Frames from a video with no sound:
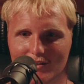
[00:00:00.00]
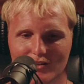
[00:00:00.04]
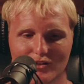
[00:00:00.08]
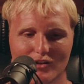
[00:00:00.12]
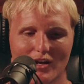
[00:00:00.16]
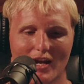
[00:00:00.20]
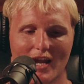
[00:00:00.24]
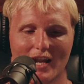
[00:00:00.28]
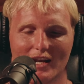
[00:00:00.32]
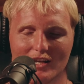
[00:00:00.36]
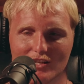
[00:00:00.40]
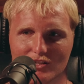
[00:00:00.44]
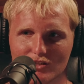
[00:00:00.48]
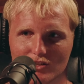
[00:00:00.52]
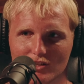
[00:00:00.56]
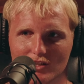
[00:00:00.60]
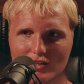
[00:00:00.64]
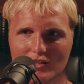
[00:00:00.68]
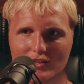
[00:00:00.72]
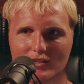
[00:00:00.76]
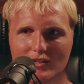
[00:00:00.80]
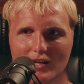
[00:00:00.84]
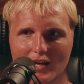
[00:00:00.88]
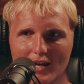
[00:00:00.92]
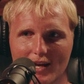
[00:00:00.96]
and your
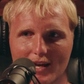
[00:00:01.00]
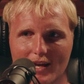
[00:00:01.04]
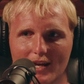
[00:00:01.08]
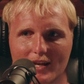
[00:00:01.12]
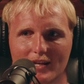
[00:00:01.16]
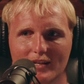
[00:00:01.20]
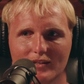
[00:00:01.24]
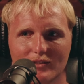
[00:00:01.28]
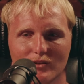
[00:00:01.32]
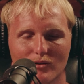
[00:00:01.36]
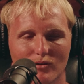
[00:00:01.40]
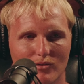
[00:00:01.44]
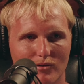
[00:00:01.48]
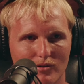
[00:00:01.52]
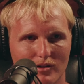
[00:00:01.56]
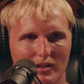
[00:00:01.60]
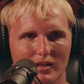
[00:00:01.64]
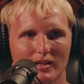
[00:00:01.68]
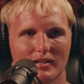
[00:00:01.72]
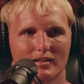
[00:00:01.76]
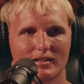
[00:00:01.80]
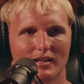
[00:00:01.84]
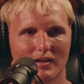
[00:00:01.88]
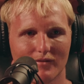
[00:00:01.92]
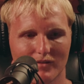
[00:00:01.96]
energy and your
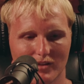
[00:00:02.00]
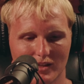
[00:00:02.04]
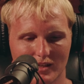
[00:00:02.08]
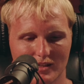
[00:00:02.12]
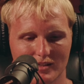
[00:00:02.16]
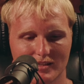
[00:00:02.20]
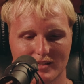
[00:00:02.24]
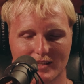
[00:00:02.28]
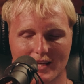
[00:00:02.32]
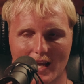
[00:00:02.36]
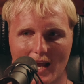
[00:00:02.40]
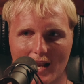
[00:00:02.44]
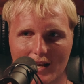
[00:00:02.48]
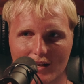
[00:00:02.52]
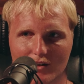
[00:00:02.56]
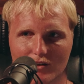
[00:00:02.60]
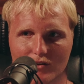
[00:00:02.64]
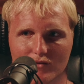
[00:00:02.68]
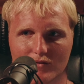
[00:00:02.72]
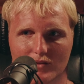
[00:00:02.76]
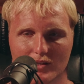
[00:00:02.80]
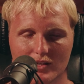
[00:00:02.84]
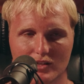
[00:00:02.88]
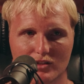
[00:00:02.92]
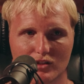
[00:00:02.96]
audience and everything is scattered
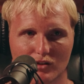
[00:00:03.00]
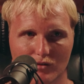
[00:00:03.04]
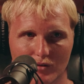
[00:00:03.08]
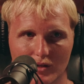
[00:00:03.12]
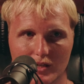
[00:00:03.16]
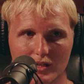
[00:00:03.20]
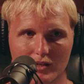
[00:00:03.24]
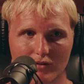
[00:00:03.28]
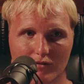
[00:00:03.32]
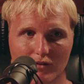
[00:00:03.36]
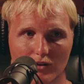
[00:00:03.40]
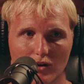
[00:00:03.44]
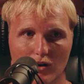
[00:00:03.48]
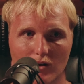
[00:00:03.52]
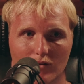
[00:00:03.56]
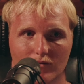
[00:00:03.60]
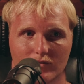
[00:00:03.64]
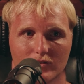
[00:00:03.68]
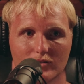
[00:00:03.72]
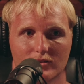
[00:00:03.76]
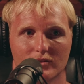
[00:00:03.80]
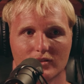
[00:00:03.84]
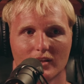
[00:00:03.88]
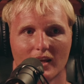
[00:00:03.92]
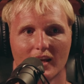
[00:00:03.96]
over these 3 different
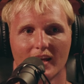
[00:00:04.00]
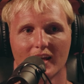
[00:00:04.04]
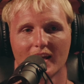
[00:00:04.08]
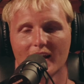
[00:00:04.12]
offers.